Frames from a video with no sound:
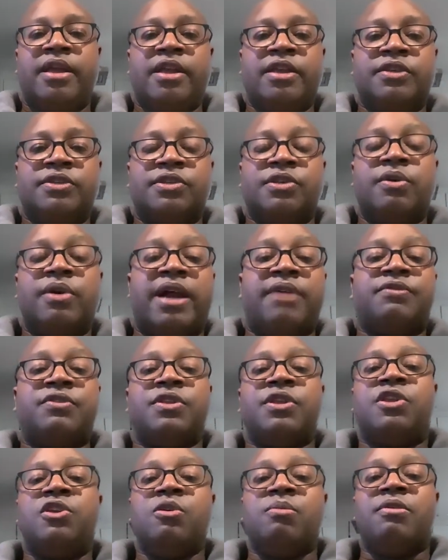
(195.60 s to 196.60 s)
So after
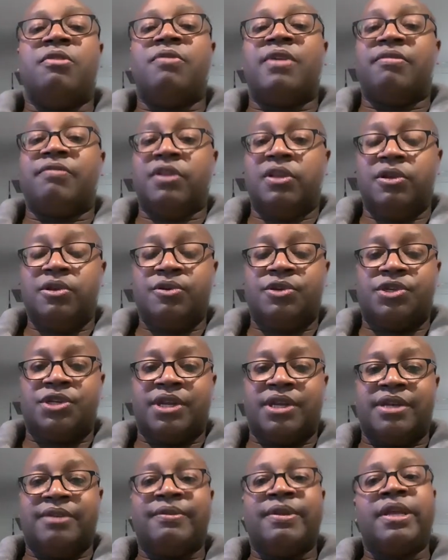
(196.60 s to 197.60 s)
the Cuban
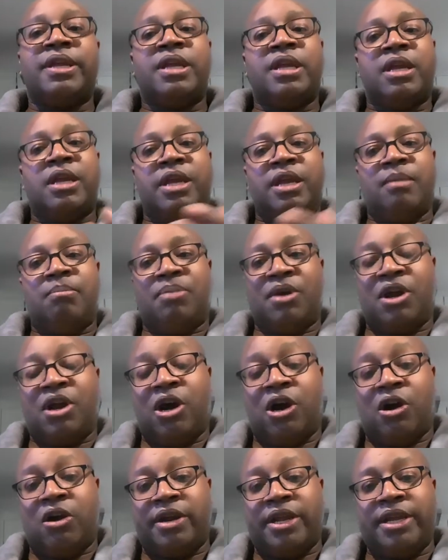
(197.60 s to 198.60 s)
Revolution,
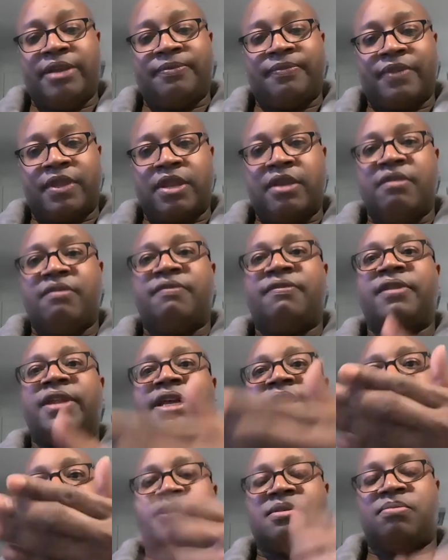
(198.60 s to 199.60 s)
Bacardi
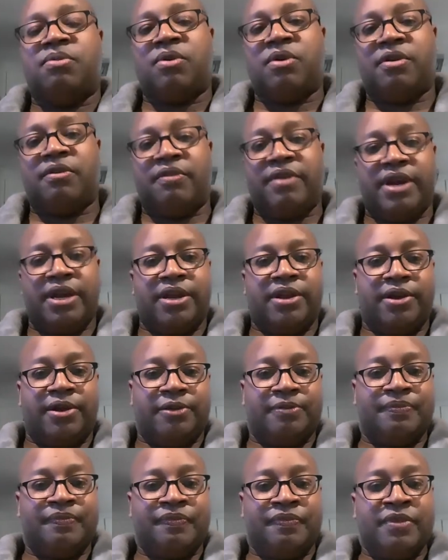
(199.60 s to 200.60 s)
flees to Puerto
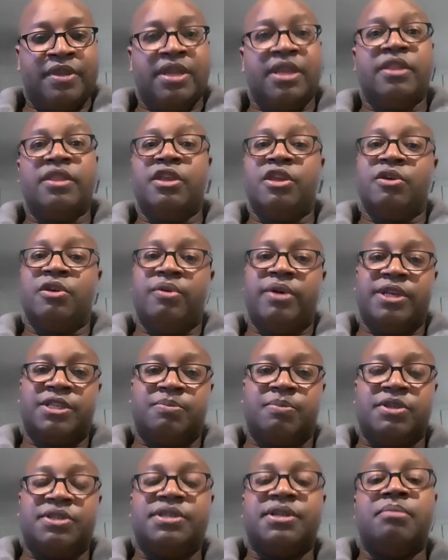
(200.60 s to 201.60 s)
Rico. The U.S.
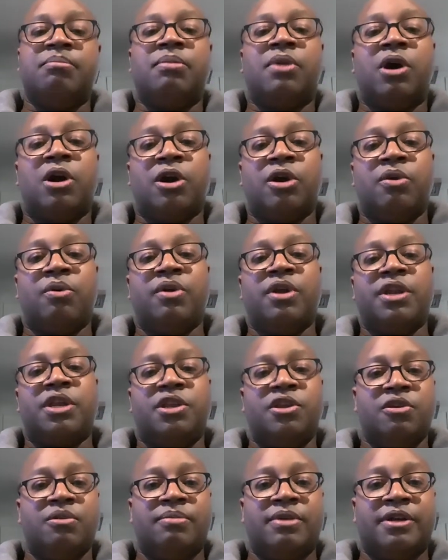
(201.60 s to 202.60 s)
puts an embargo on
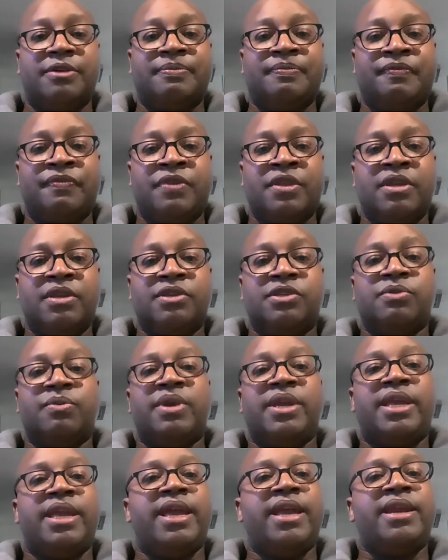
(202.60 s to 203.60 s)
Cuba. So
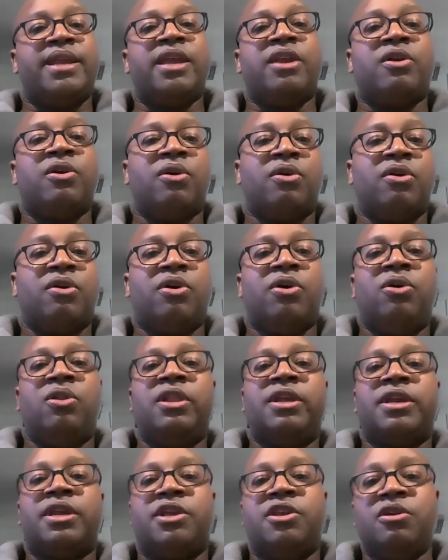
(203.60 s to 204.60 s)
we can't get
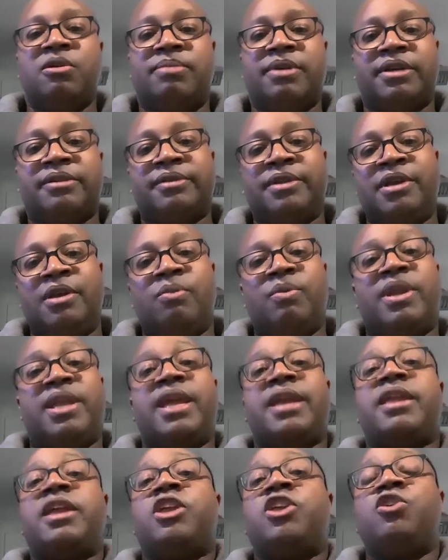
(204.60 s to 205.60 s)
Coca-Cola to Cuba, we
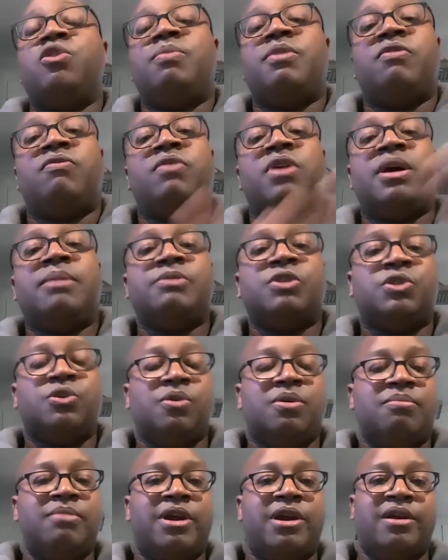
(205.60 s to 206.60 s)
can't get Cuban rum
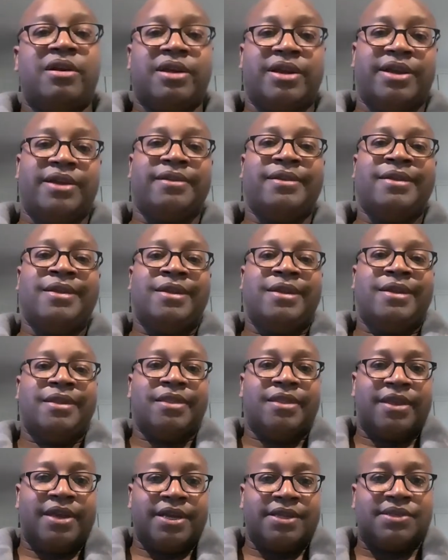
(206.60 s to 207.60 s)
to America.
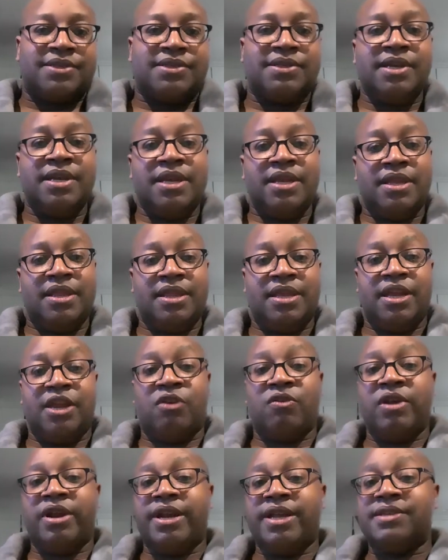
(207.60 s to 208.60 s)
Thus, the
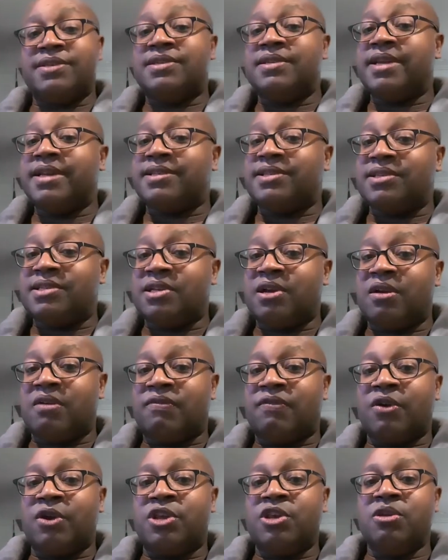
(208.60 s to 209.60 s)
ingredients necessary
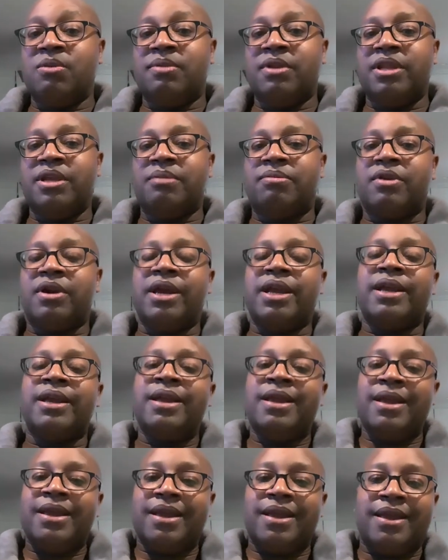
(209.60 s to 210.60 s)
for Cuba Libre
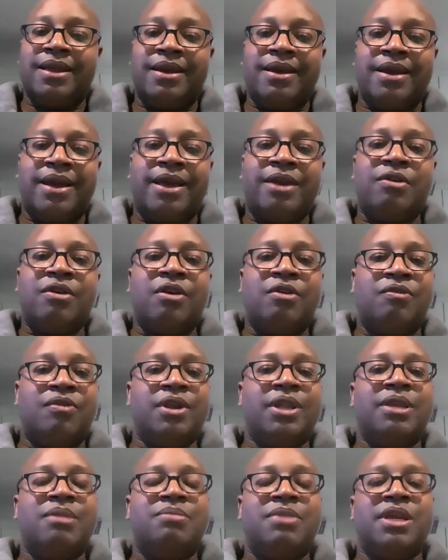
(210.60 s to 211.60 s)
cannot
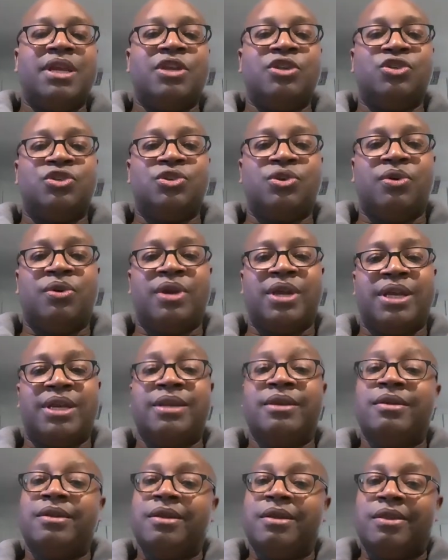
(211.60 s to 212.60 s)
really be enjoyed
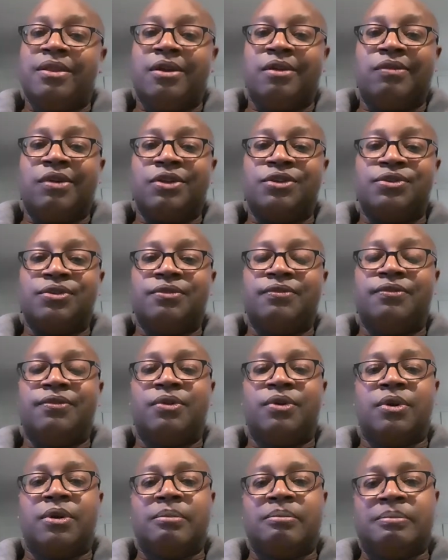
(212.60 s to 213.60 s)
in their original
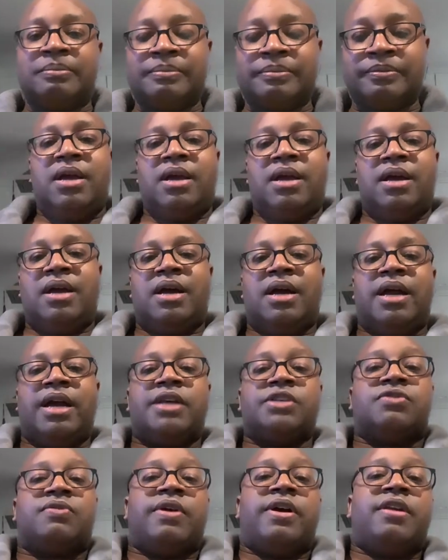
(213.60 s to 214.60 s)
form. I
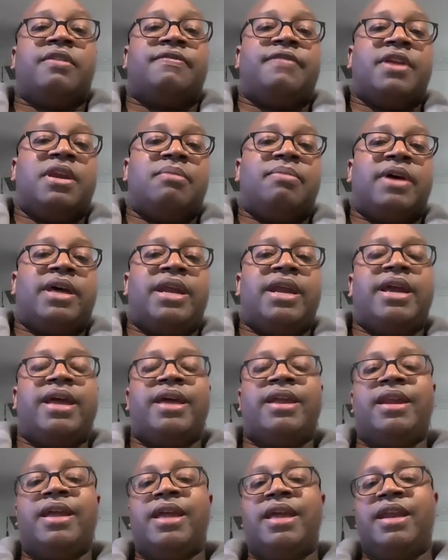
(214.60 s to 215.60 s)
asked around if anybody
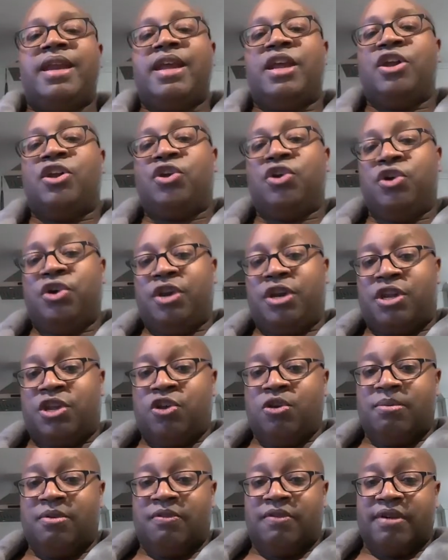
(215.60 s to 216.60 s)
had any good
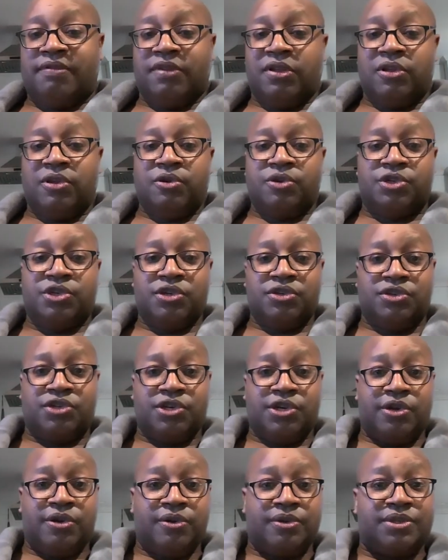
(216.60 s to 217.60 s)
Cuban Revolution
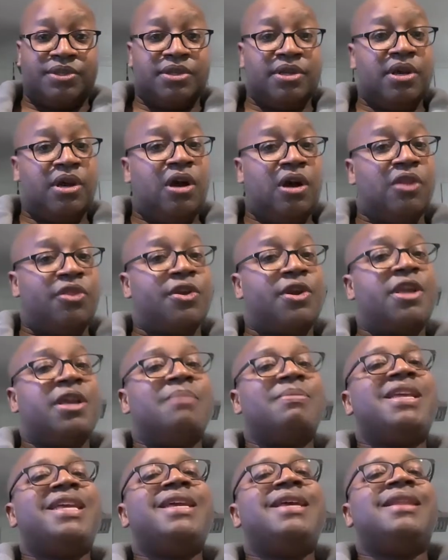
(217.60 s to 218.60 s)
jokes. Author
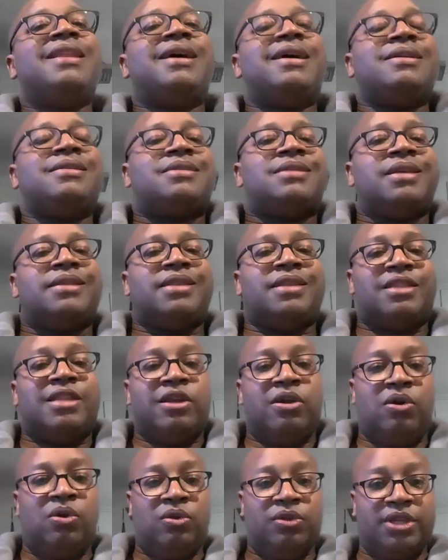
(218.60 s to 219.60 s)
Kim Keyline said that
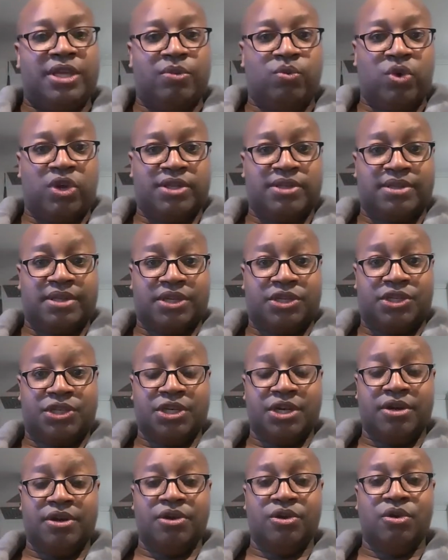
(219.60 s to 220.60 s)
the only ones that
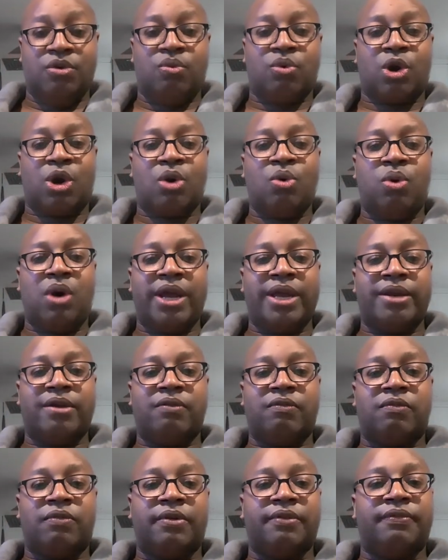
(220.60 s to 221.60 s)
she knew were quite
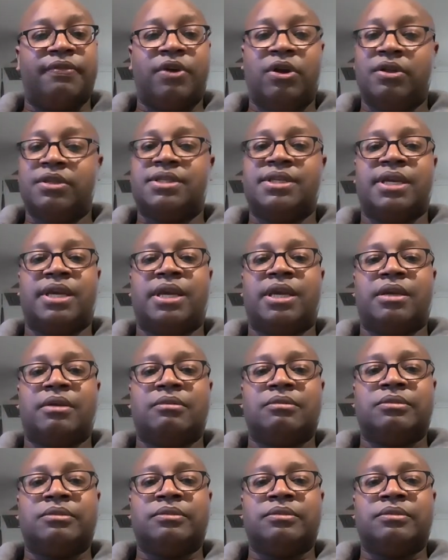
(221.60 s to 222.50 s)
revolting.